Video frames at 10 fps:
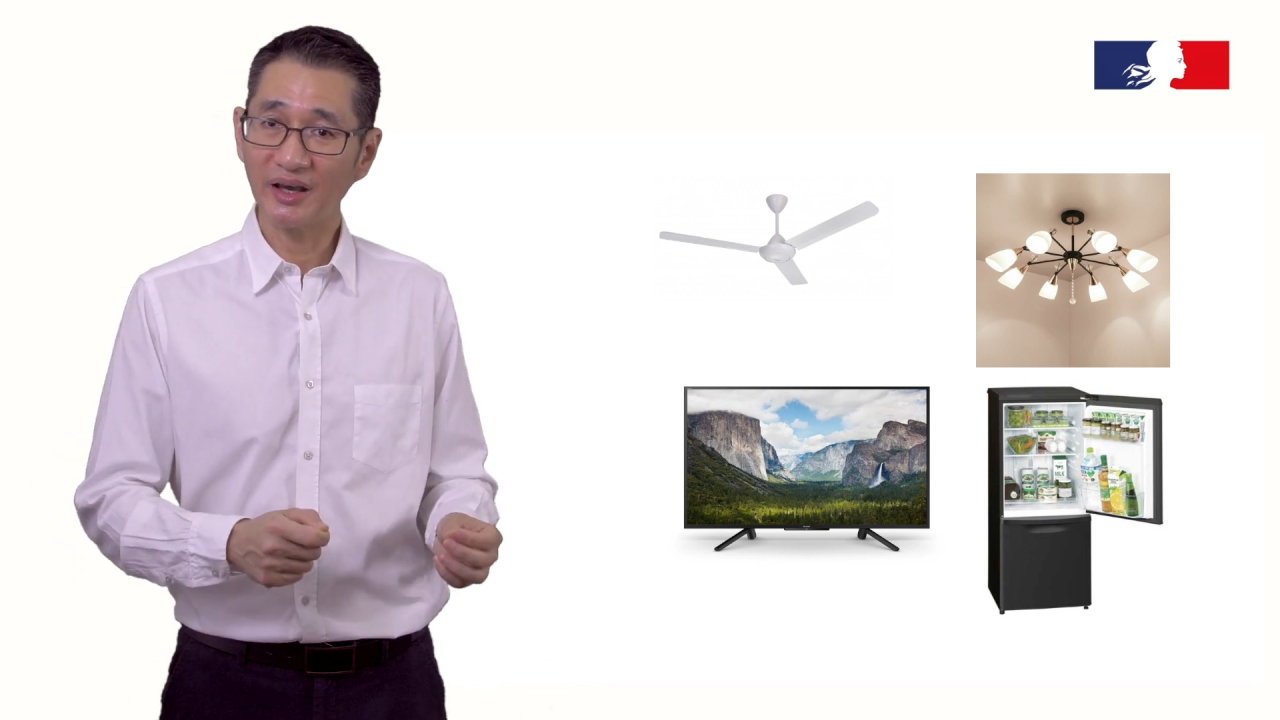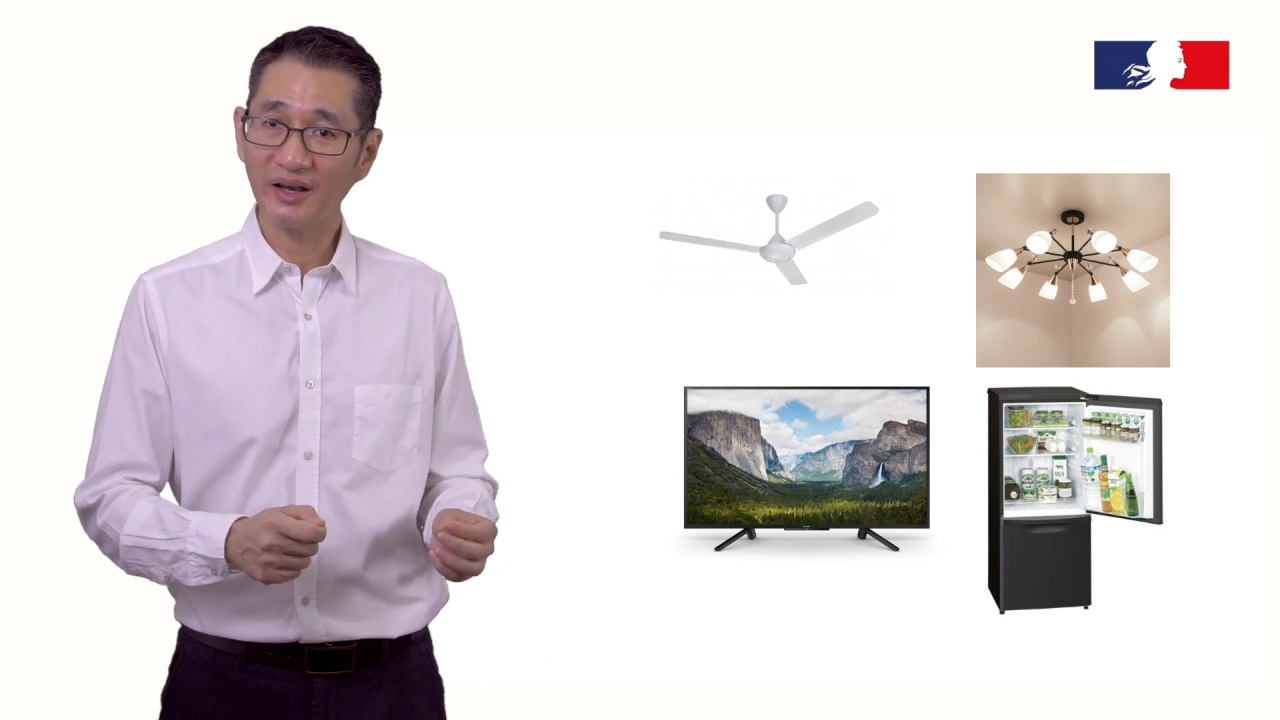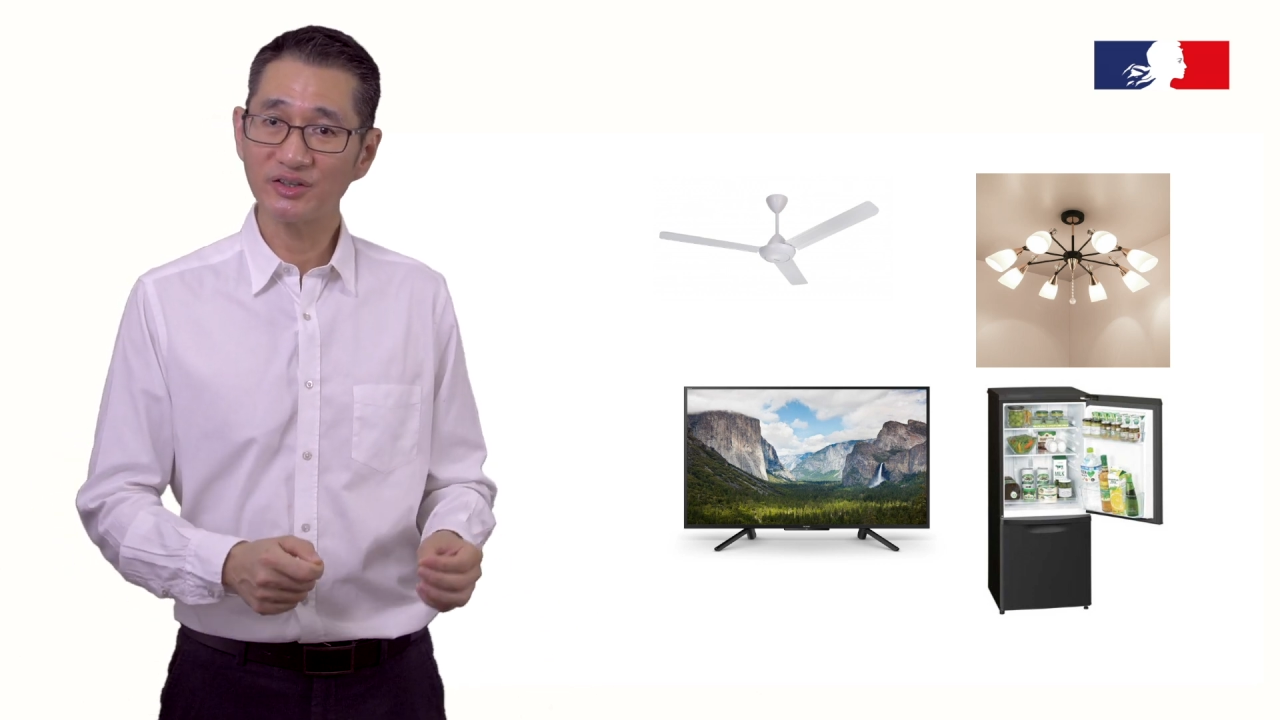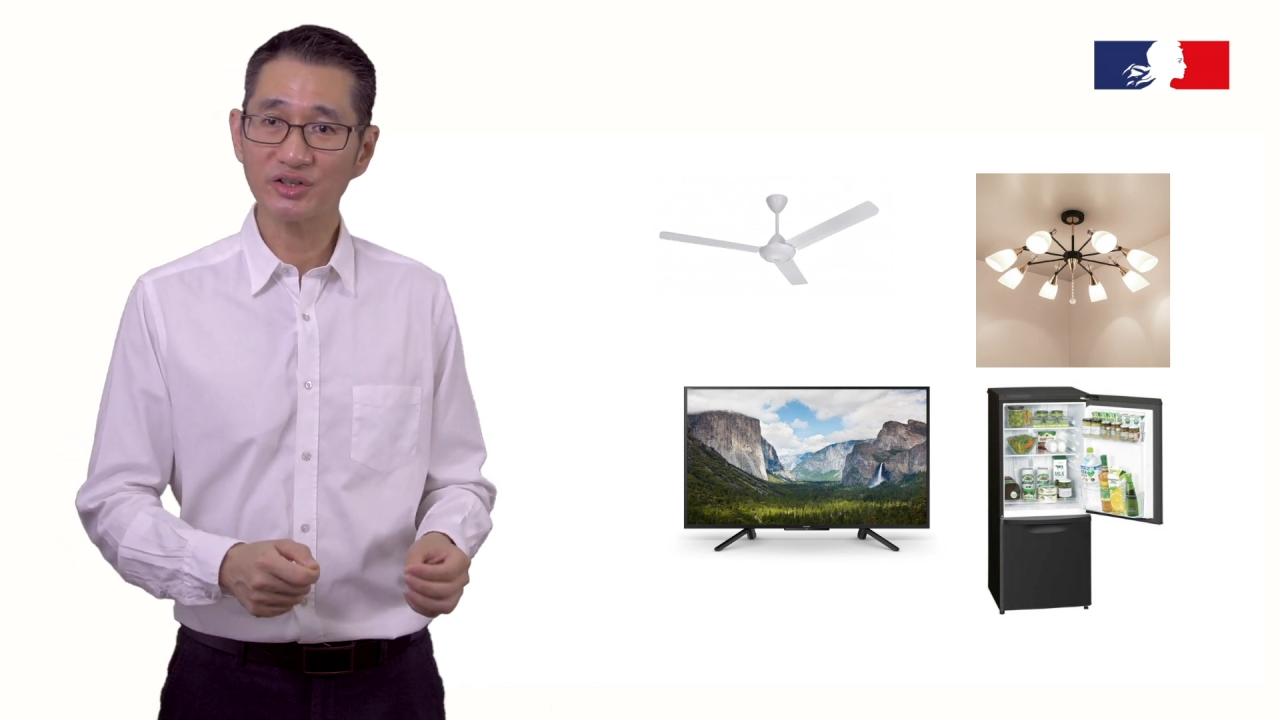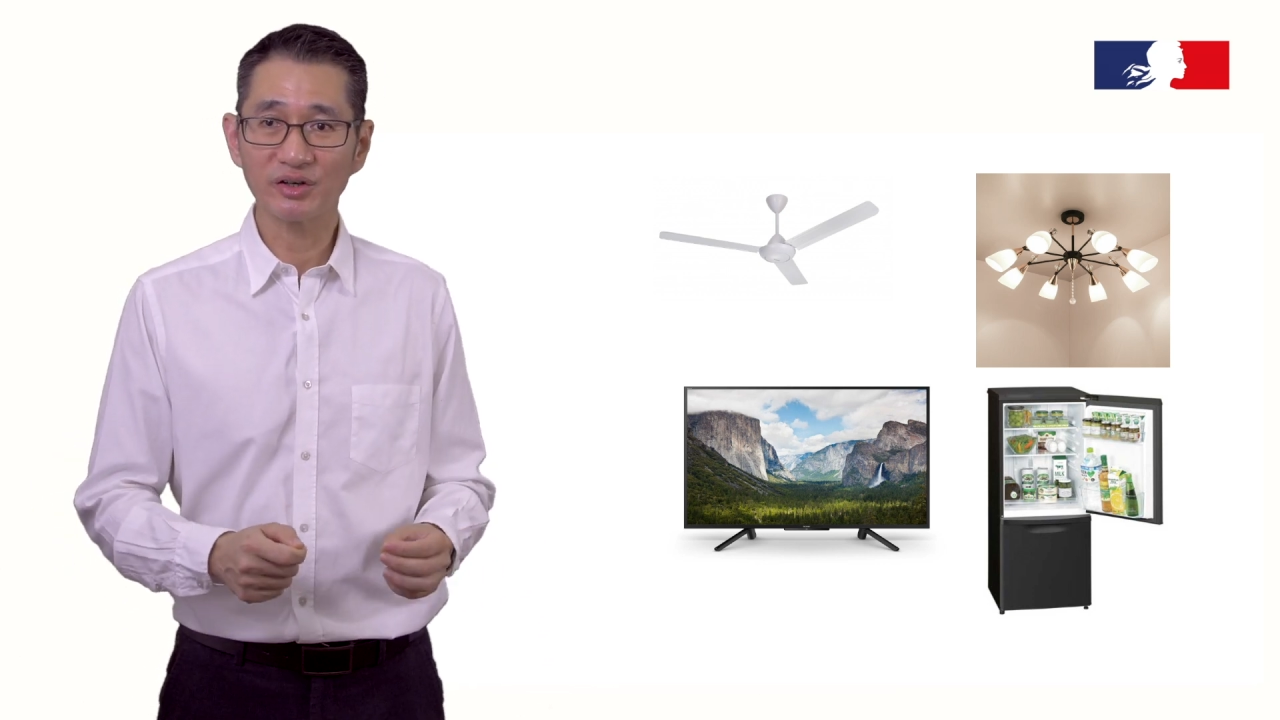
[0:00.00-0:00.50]

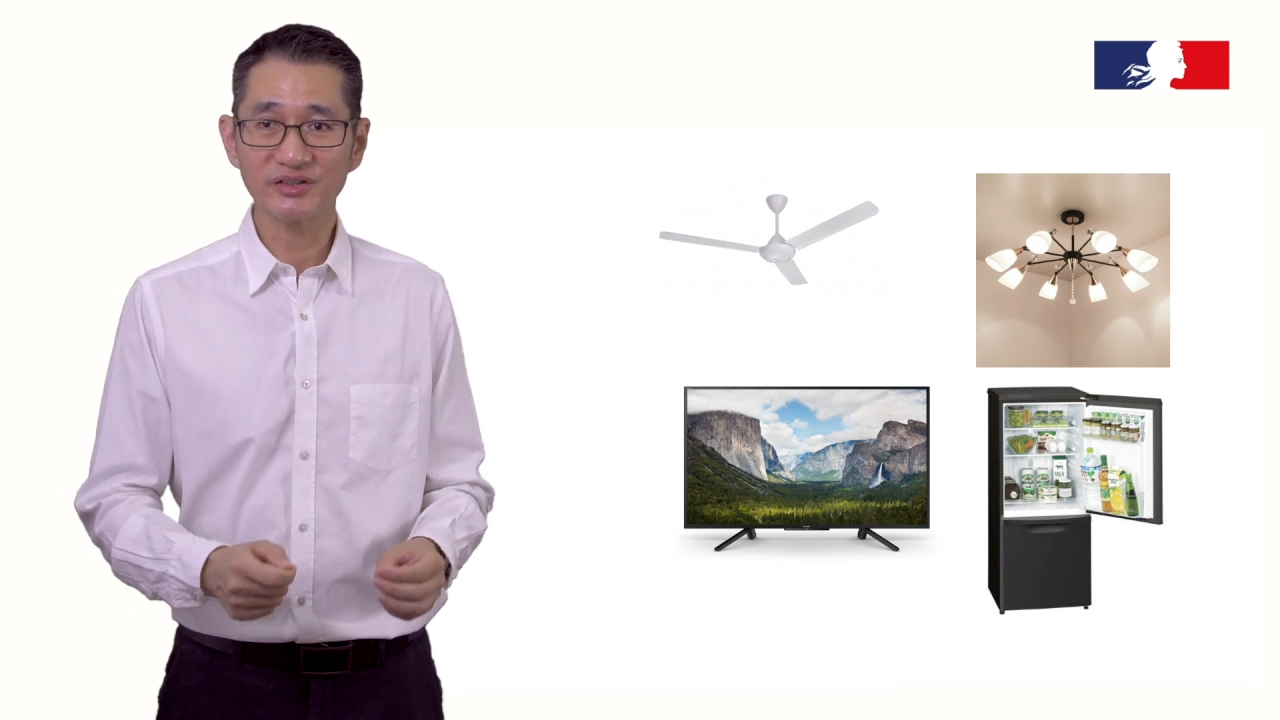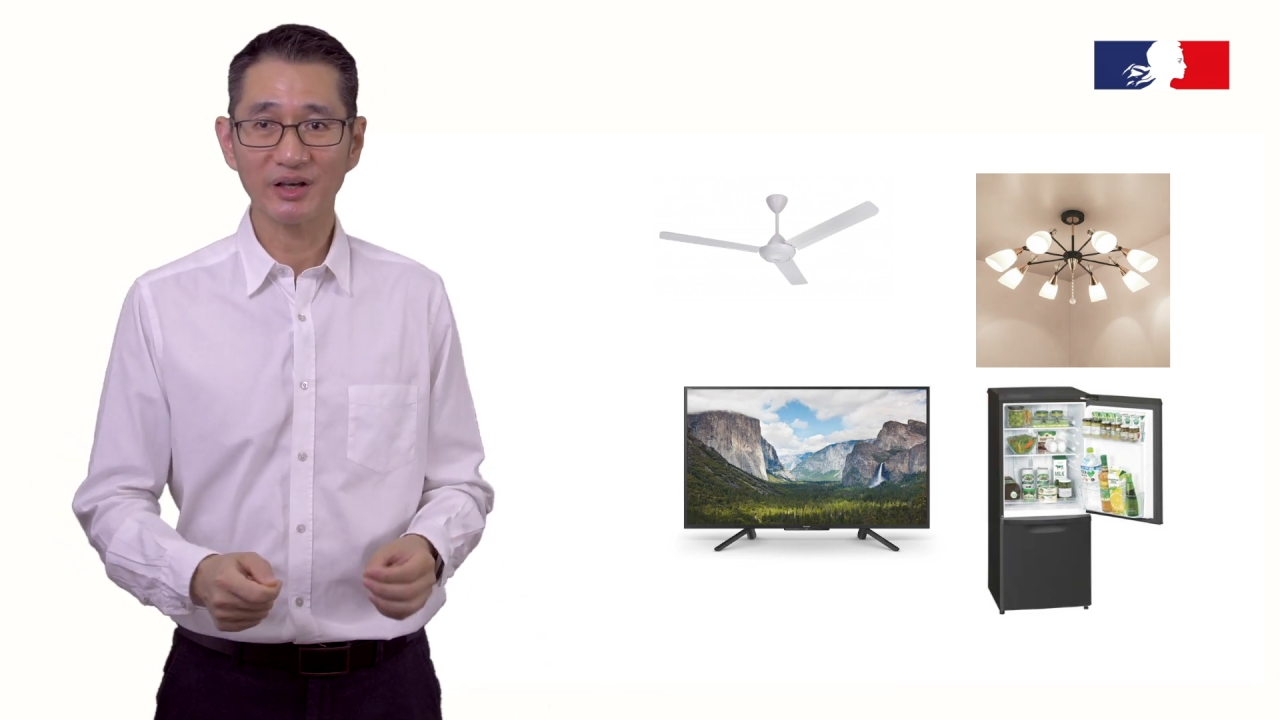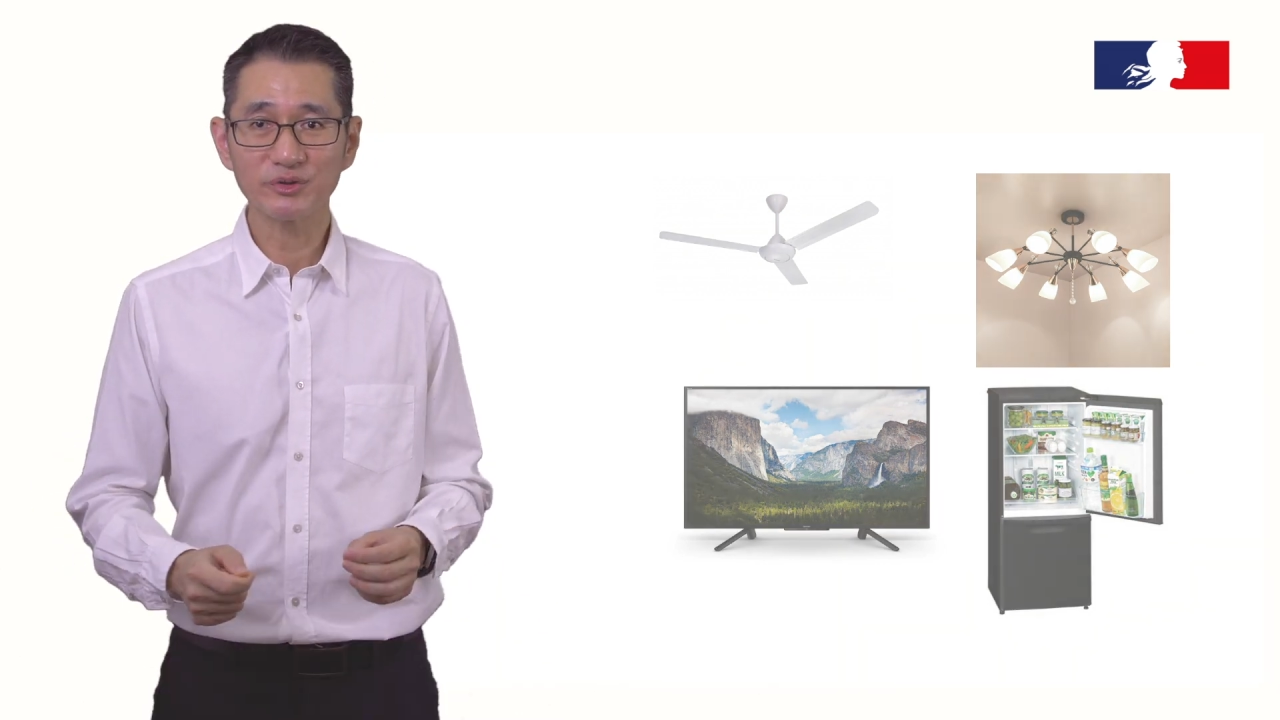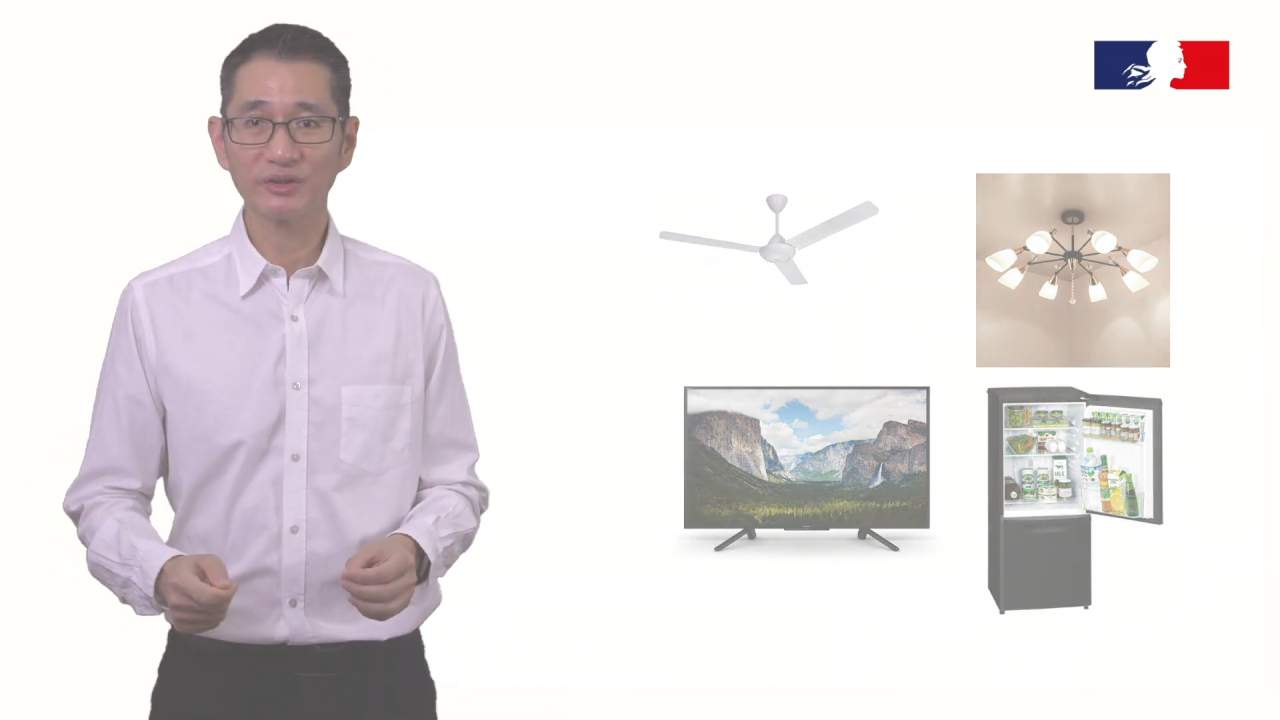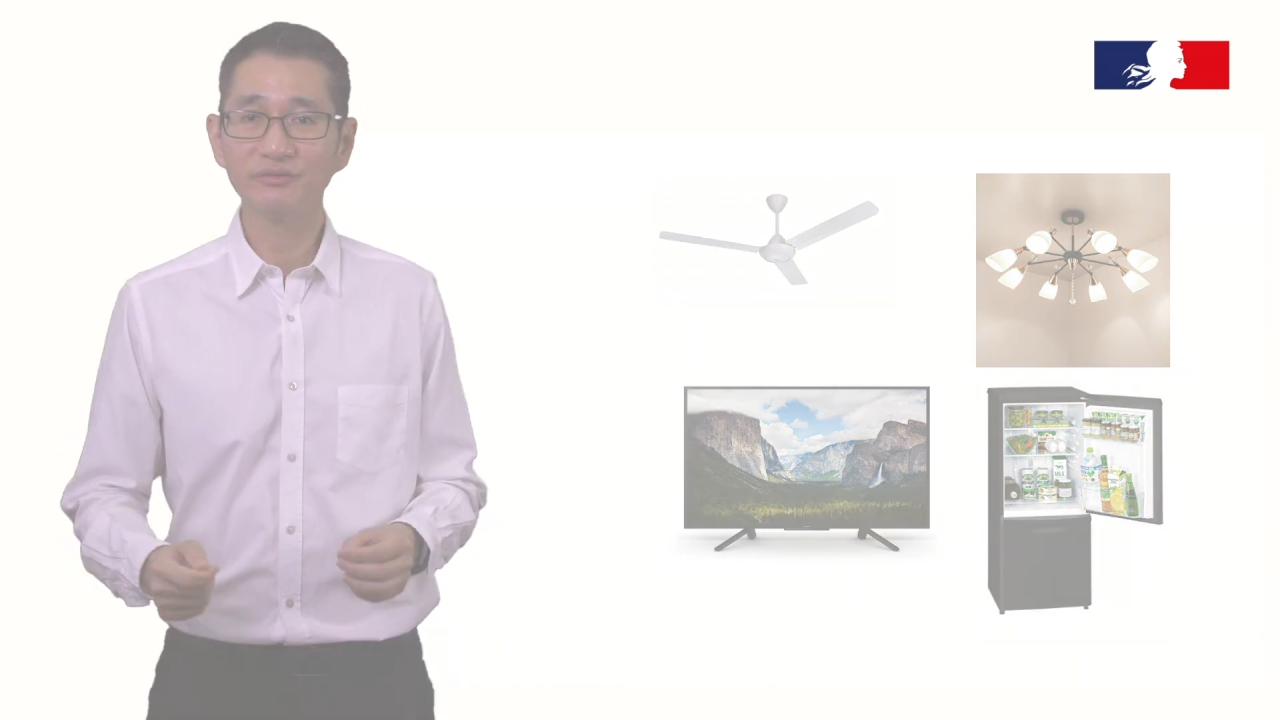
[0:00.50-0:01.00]
energy consumption